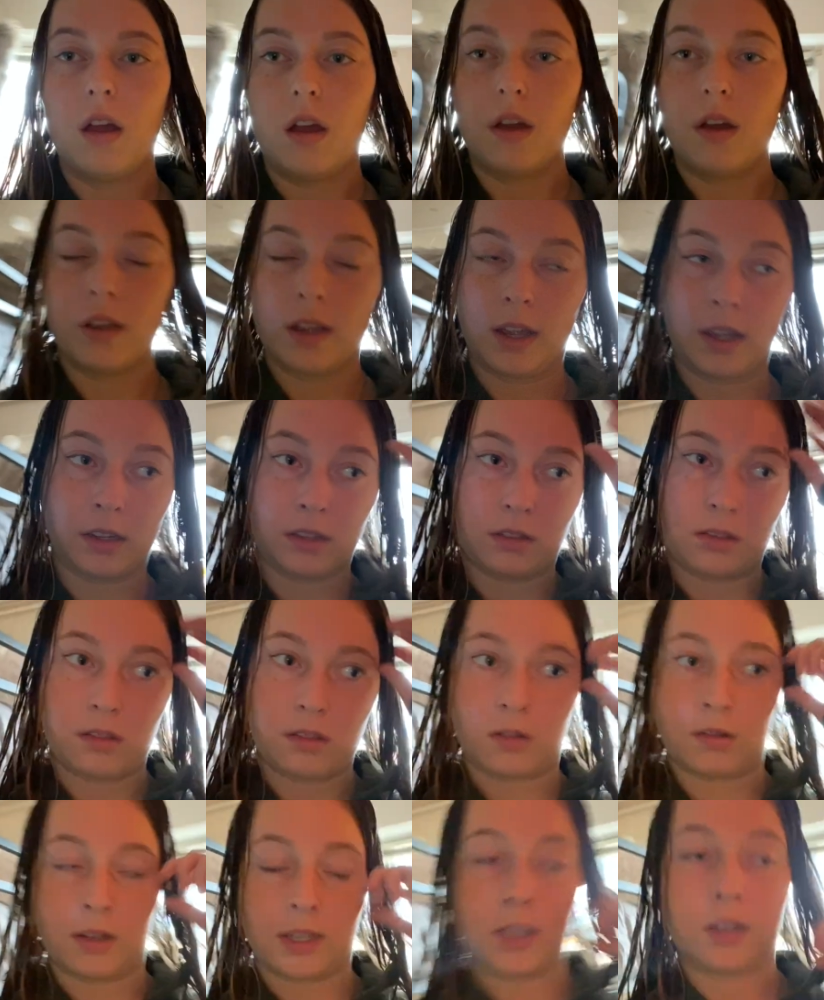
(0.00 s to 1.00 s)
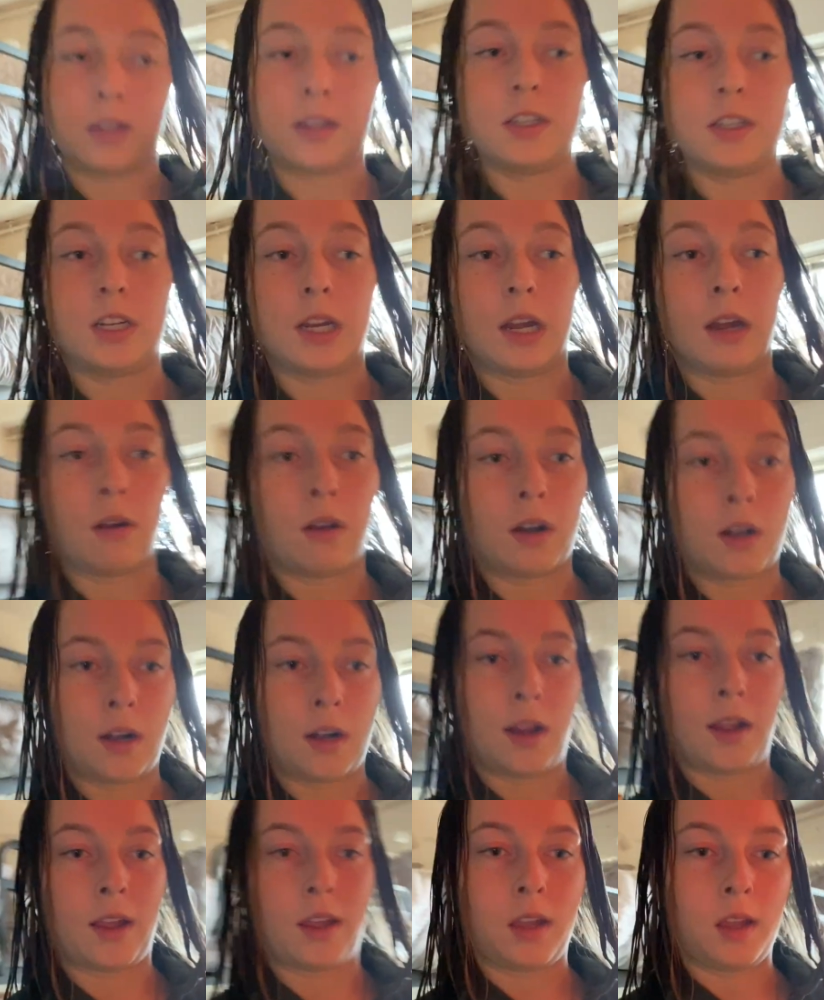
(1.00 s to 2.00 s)
Okay, so I took a shower.
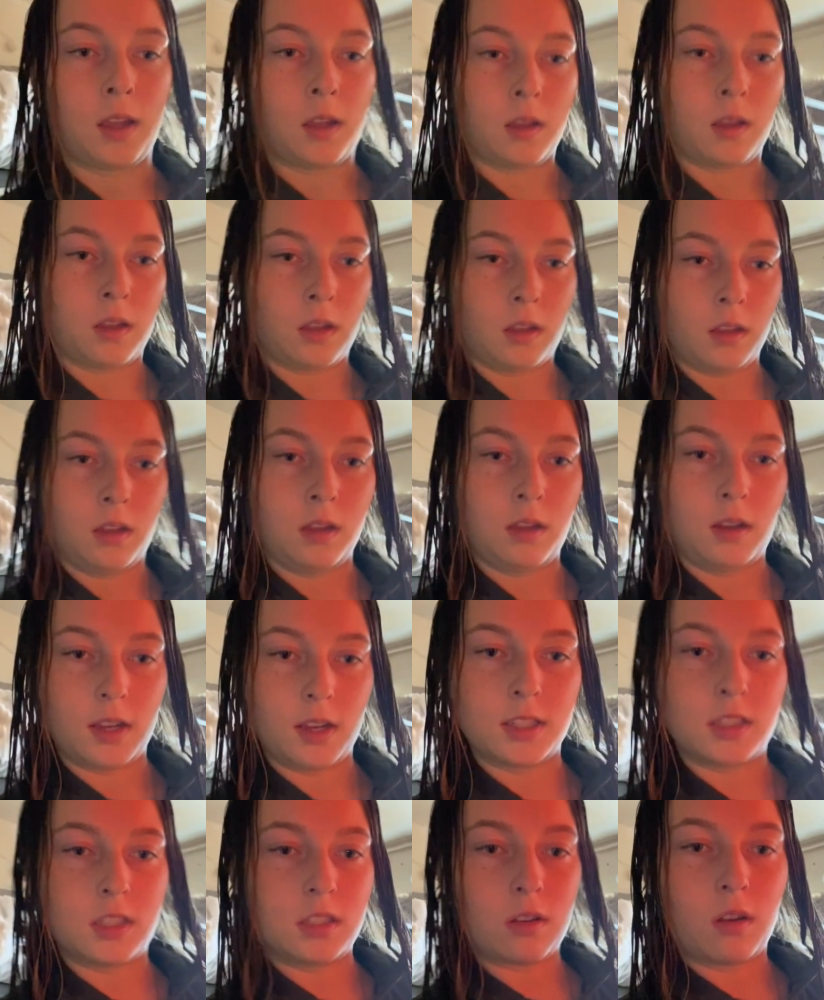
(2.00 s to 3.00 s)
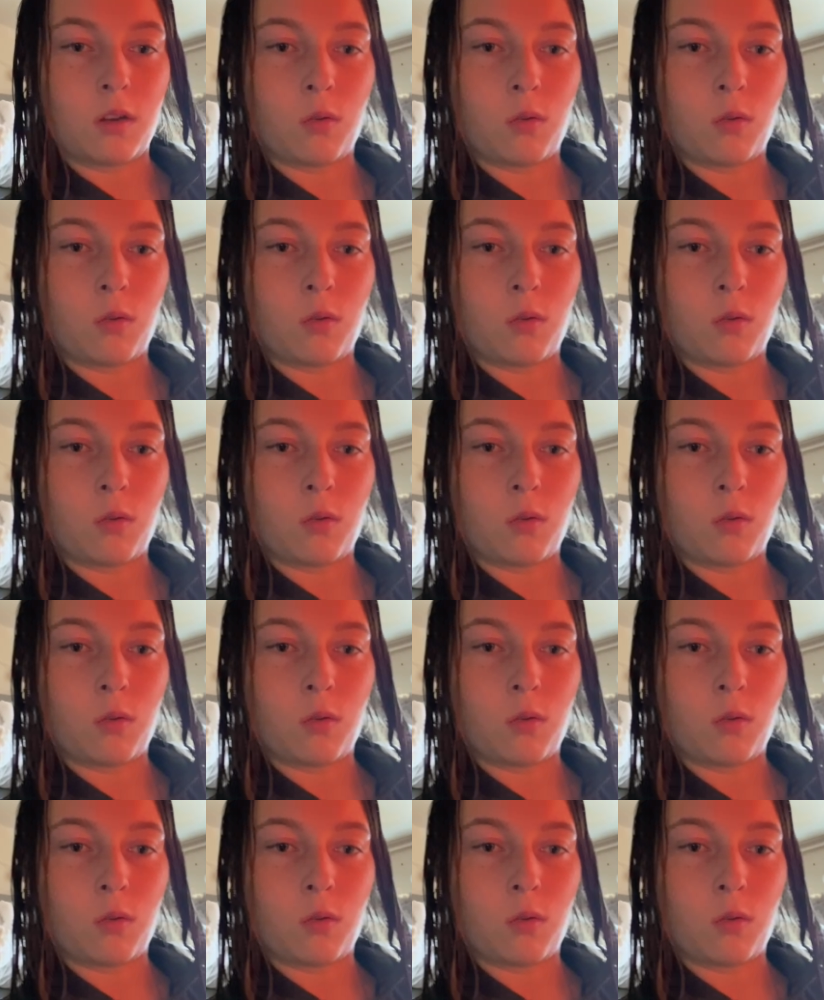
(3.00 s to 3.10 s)
It's